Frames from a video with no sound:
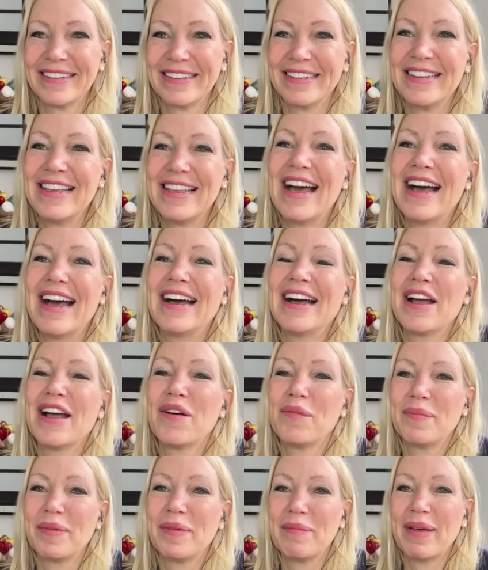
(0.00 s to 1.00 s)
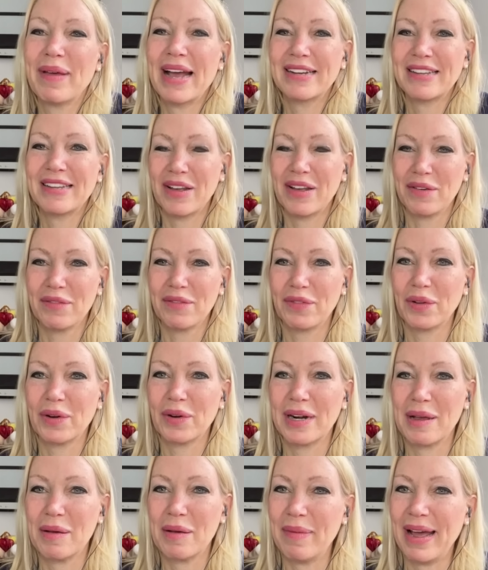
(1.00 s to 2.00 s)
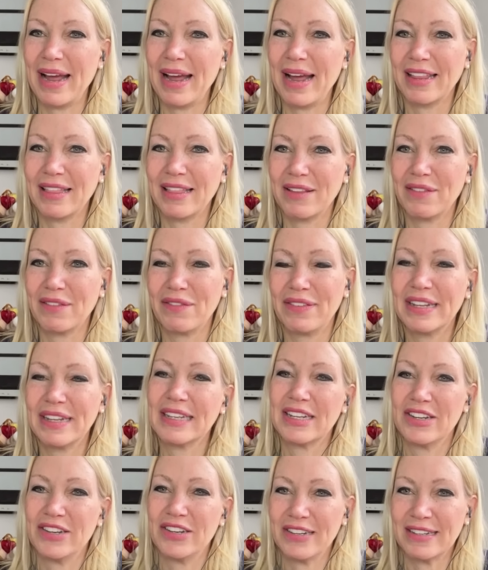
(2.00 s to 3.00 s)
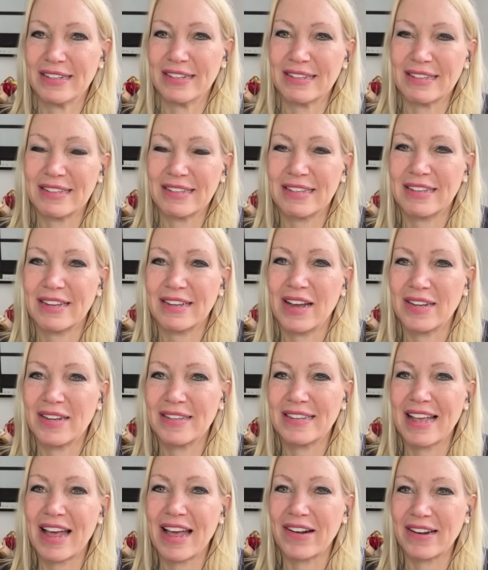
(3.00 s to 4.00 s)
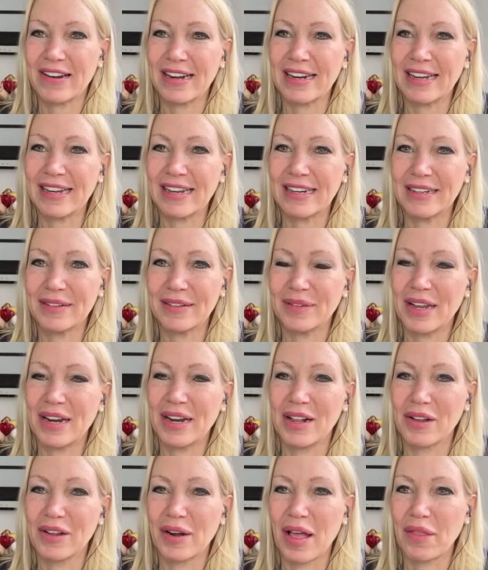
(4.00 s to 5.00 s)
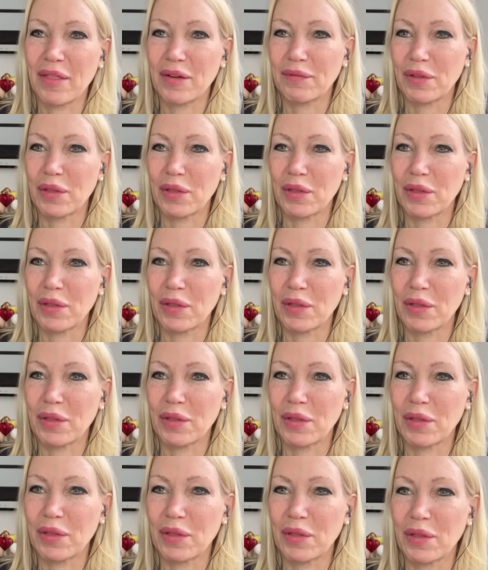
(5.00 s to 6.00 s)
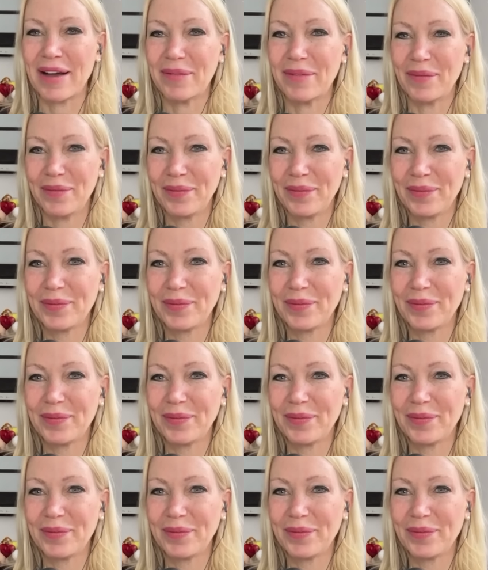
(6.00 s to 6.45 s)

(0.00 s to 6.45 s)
Yeah, I'll be back down in Florida, back at the Villages on Saturday night, and I'll go down there for the whole weekend. Yeah.